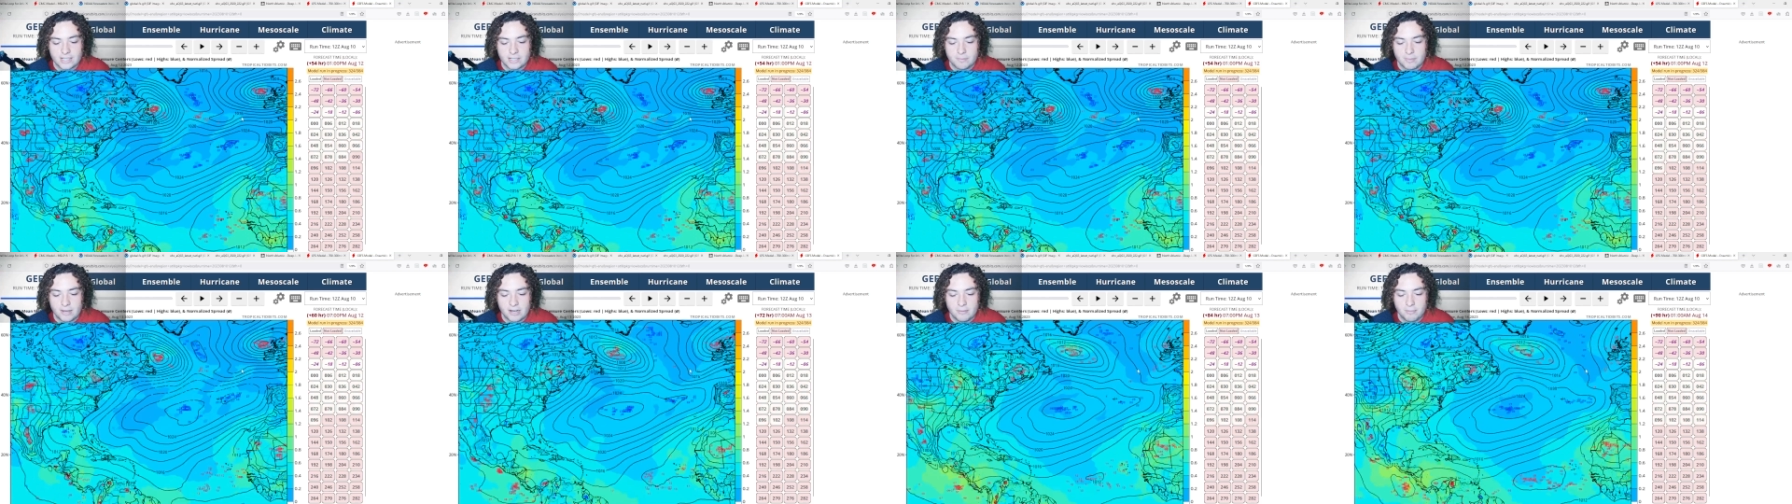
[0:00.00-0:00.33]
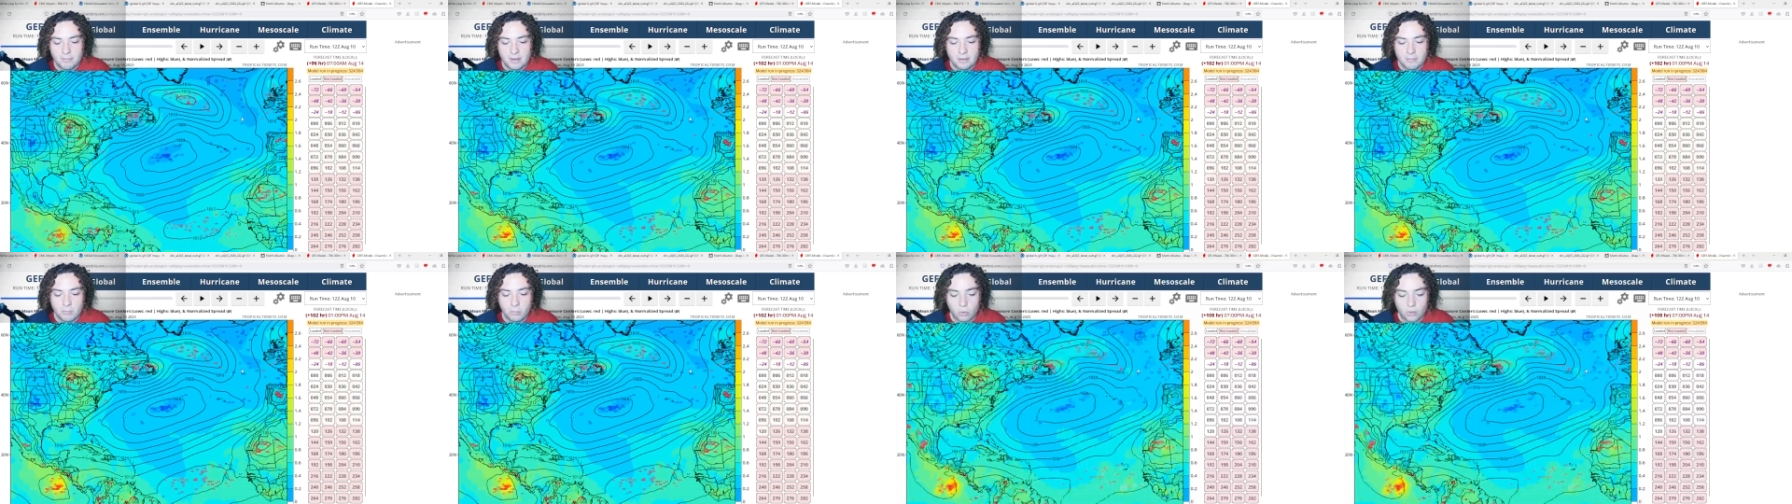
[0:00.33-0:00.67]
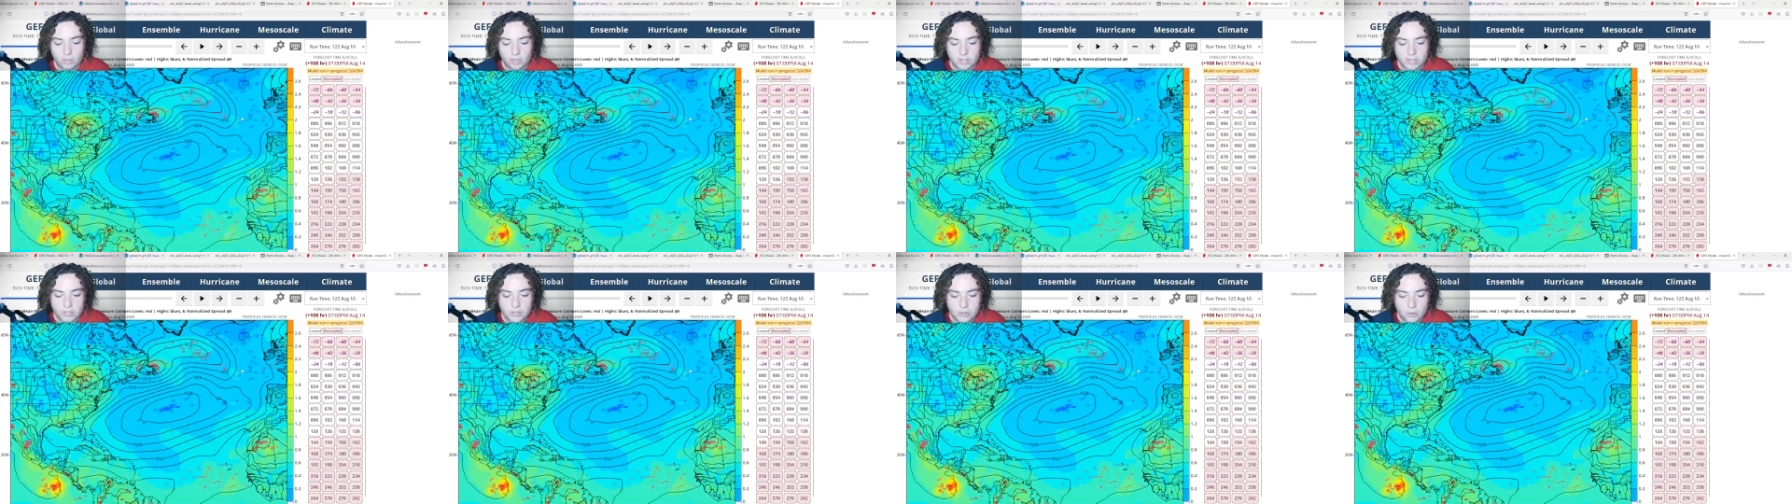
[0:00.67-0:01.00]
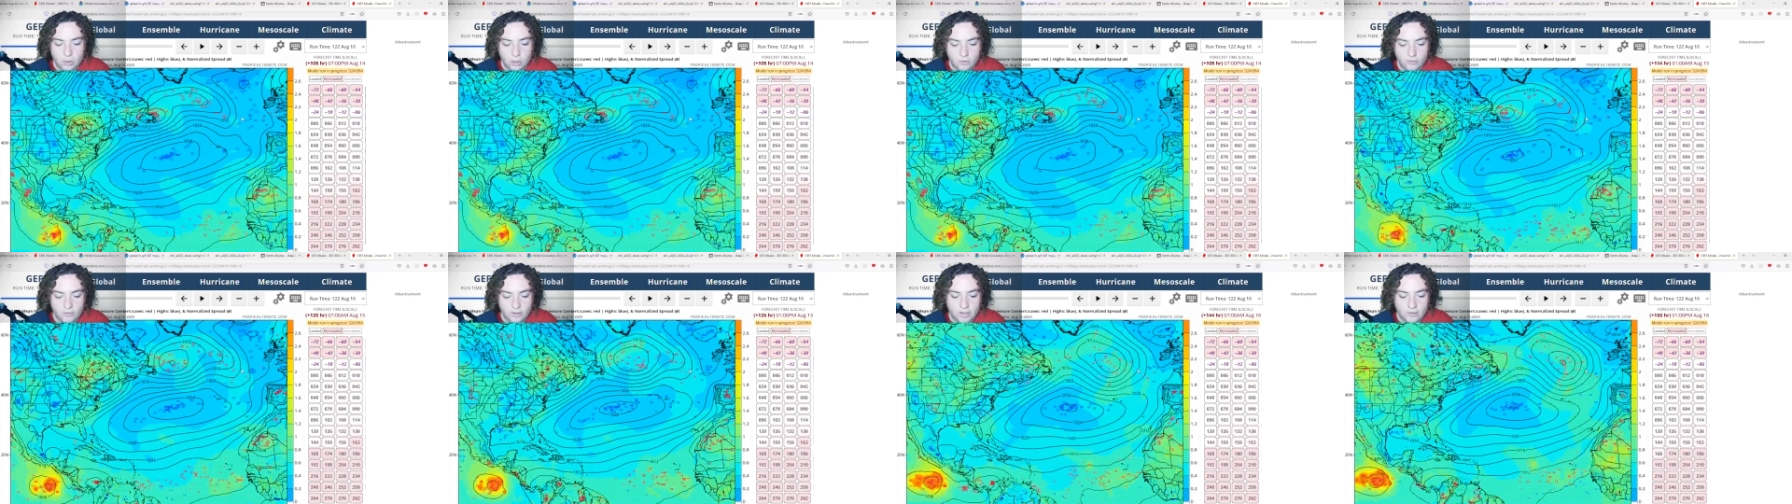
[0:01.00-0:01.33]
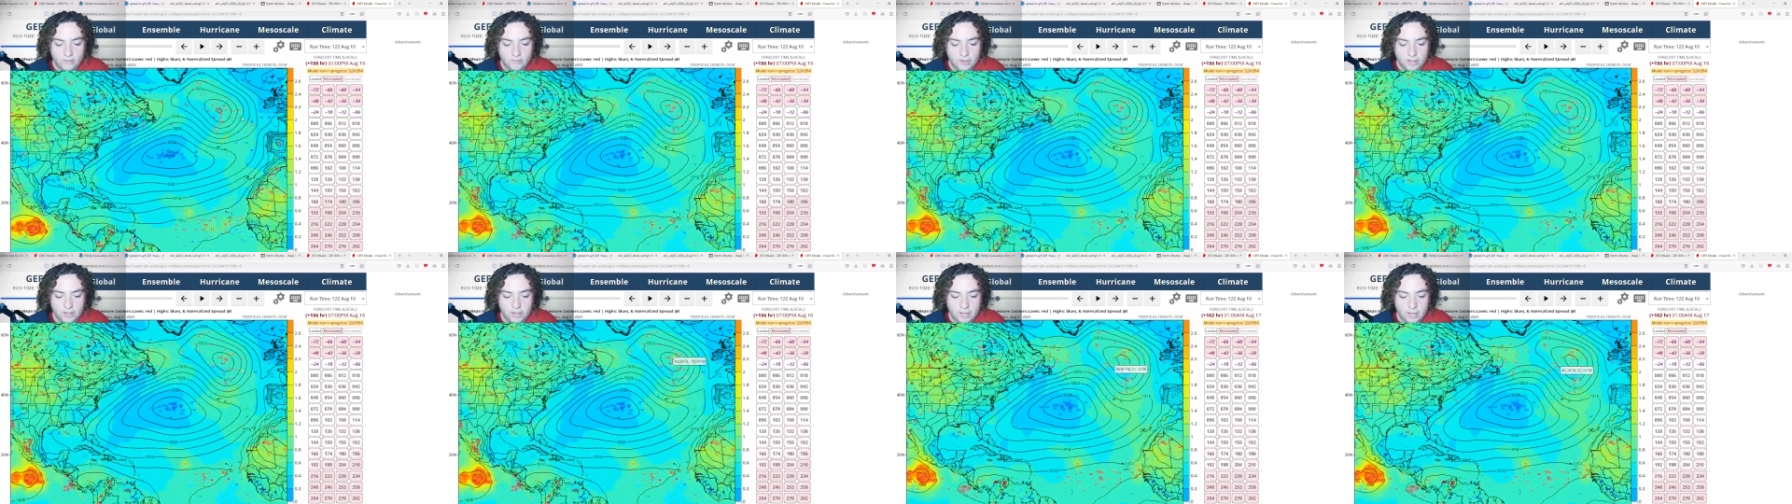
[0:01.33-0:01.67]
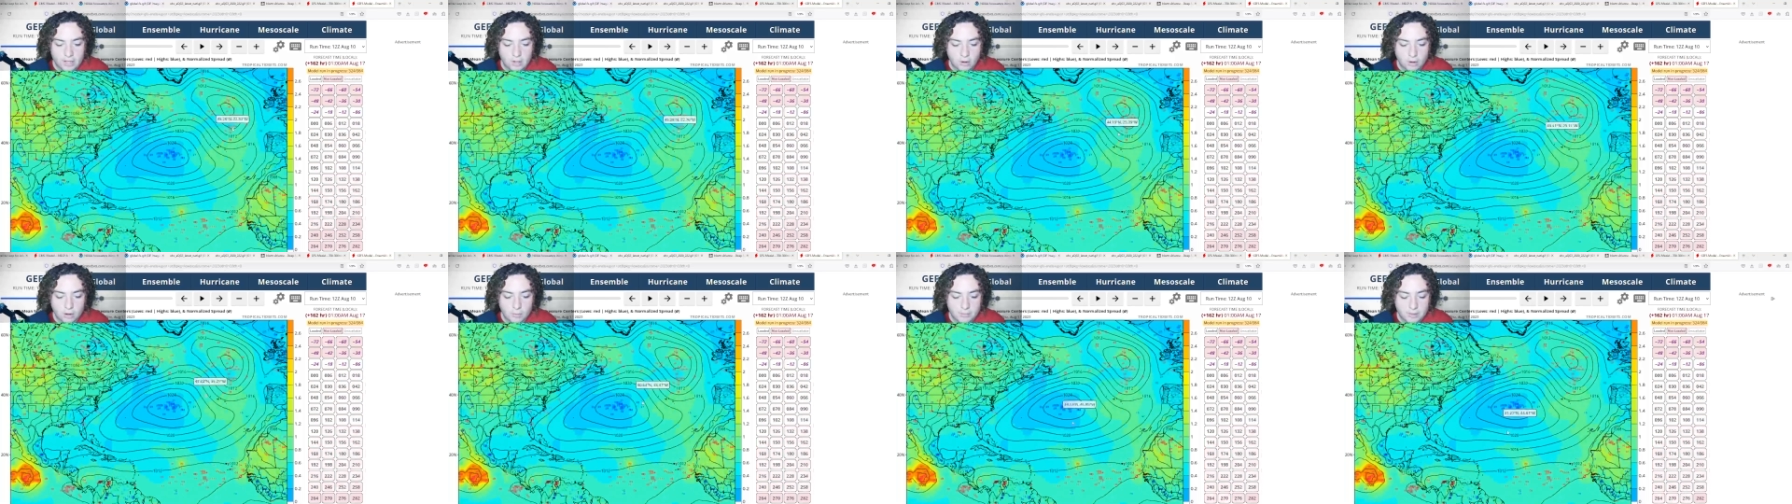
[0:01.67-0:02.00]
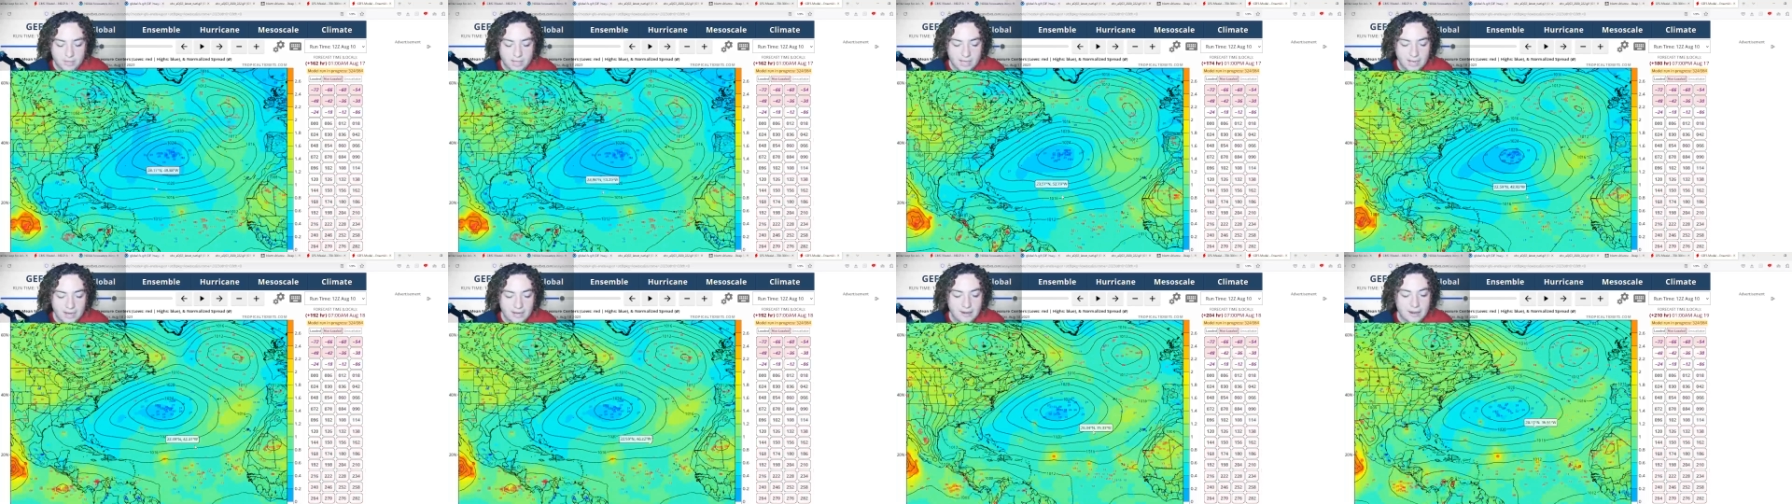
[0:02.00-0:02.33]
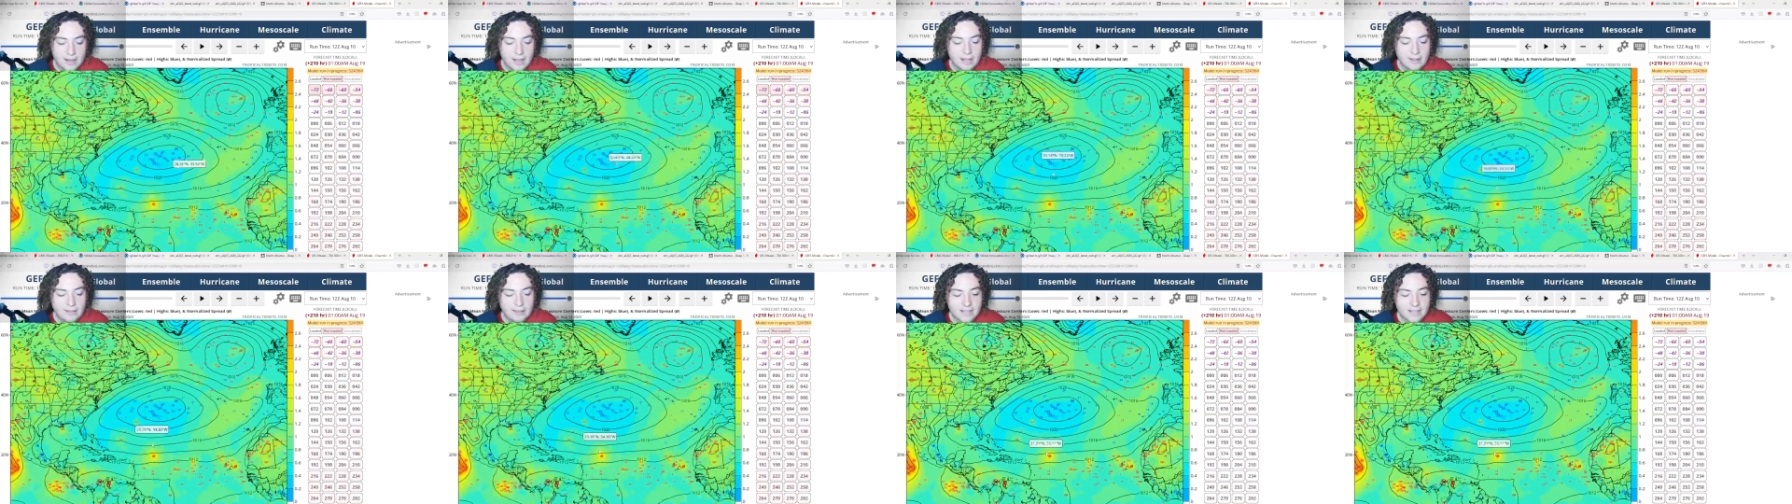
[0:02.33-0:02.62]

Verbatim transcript: has been a bit more conservative than the European.